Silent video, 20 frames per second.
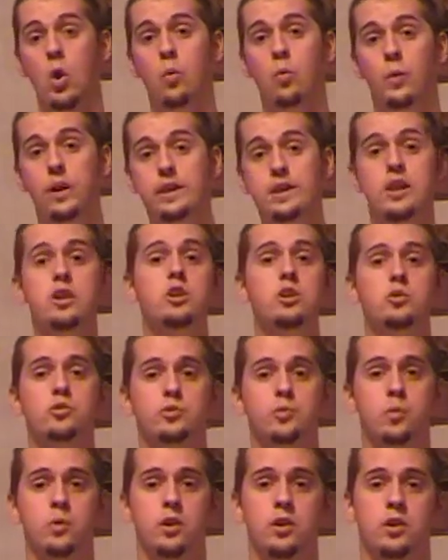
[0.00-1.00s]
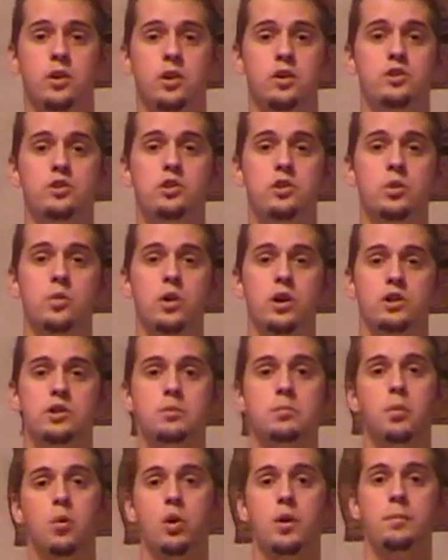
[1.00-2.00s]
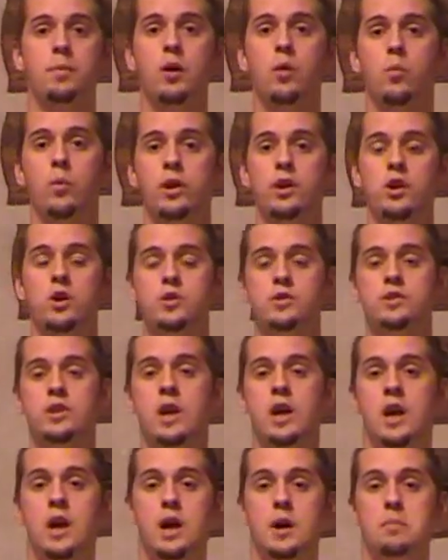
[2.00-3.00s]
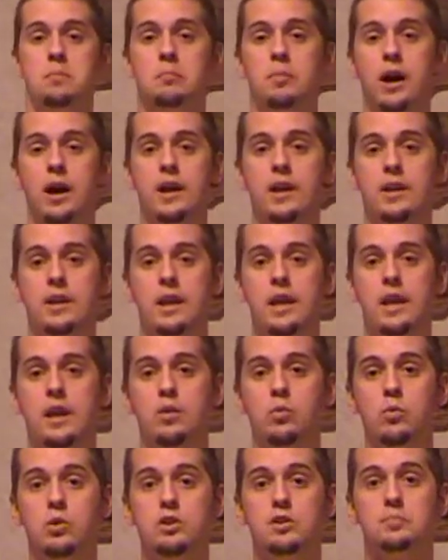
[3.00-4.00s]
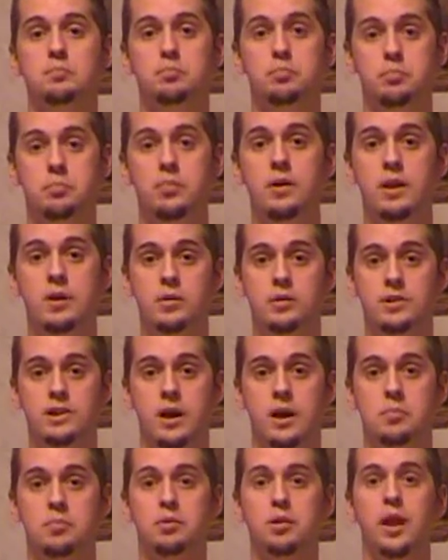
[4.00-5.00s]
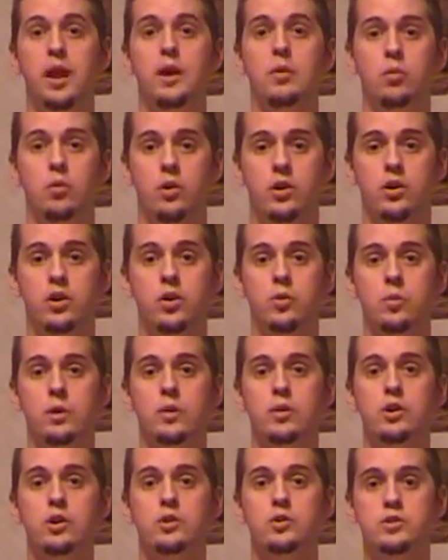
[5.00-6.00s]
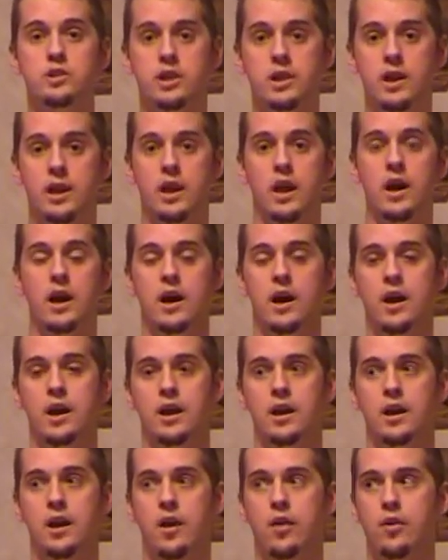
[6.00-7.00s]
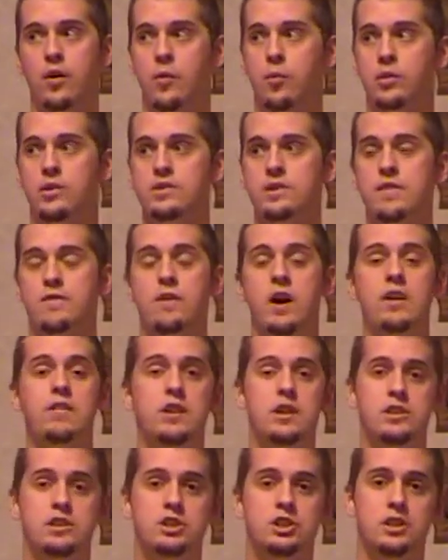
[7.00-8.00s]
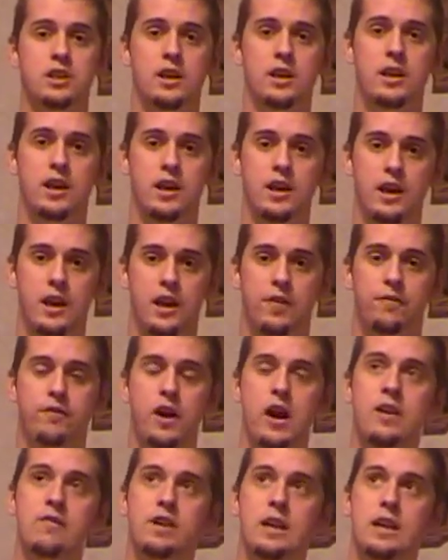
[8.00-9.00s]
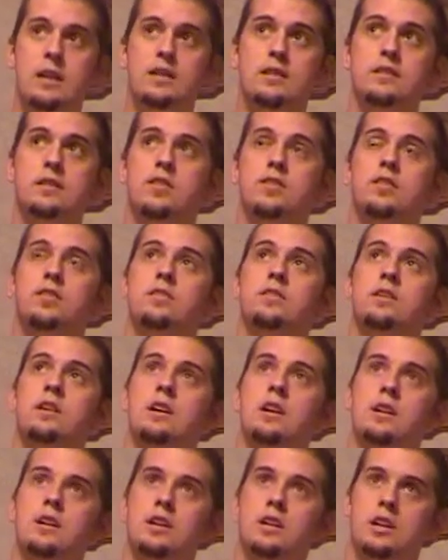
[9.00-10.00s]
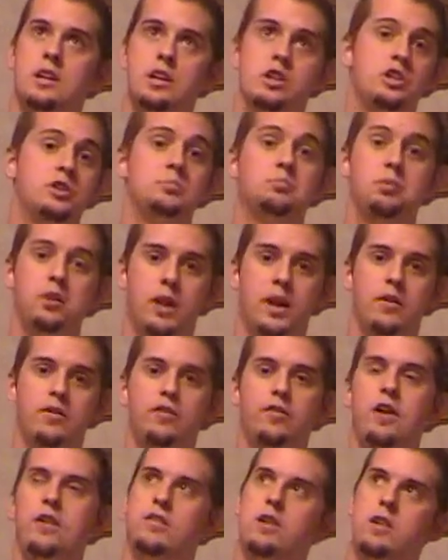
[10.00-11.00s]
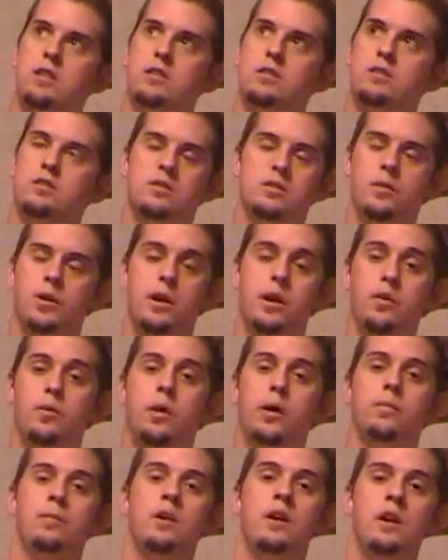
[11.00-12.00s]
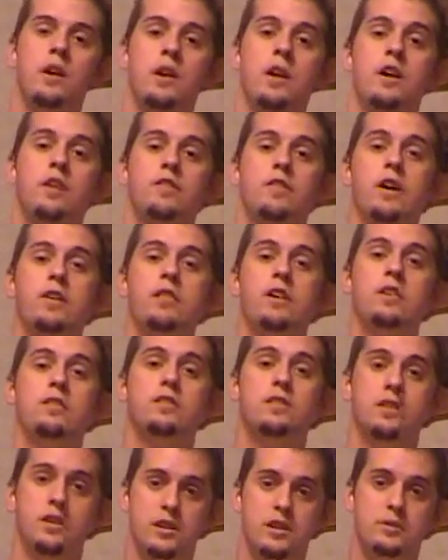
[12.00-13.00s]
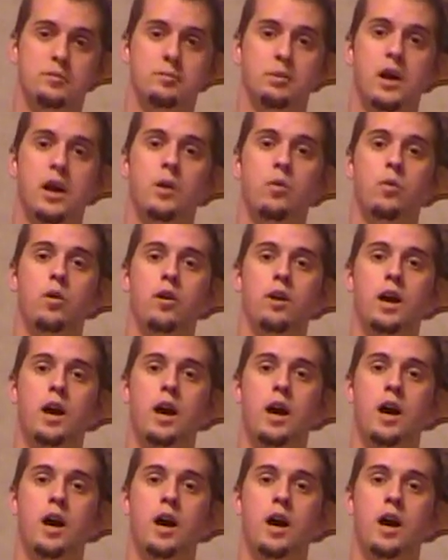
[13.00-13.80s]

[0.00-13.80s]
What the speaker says: We did use wood to board up our windows, but it was plywood. We were using I want to say 5/8 inch plywood, 5/8 inch plywood,